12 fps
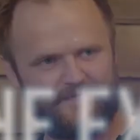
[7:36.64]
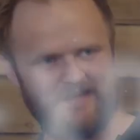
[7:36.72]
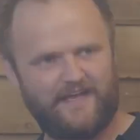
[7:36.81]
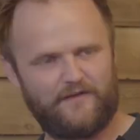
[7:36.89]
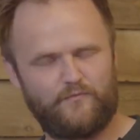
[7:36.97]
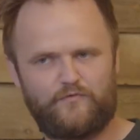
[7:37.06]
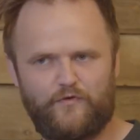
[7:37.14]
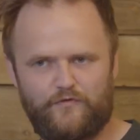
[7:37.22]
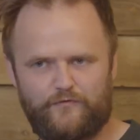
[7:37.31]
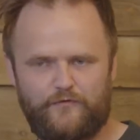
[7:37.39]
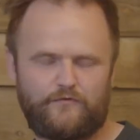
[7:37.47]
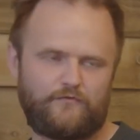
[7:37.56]
And talk us
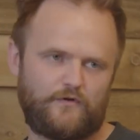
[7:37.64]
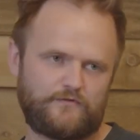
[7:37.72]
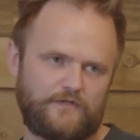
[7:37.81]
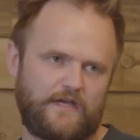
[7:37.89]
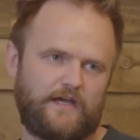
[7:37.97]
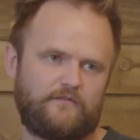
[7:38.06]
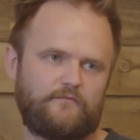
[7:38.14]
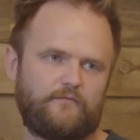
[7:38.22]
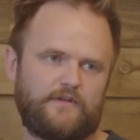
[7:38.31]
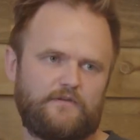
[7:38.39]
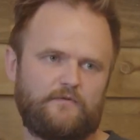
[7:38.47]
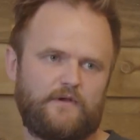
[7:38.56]
through the roles you had when
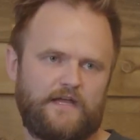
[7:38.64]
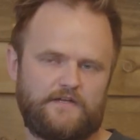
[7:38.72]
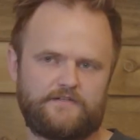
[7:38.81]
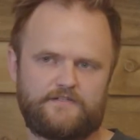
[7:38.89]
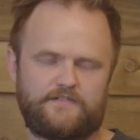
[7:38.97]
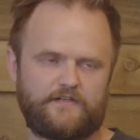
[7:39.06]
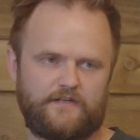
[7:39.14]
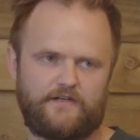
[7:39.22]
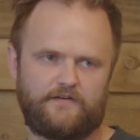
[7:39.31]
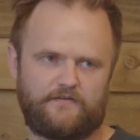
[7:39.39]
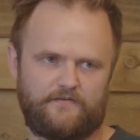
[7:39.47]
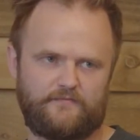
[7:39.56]
you were agency side here
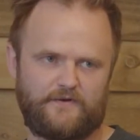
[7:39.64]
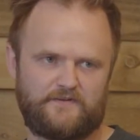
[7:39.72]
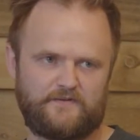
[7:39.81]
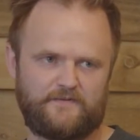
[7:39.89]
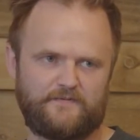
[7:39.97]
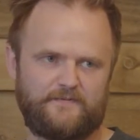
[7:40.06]
at Impression.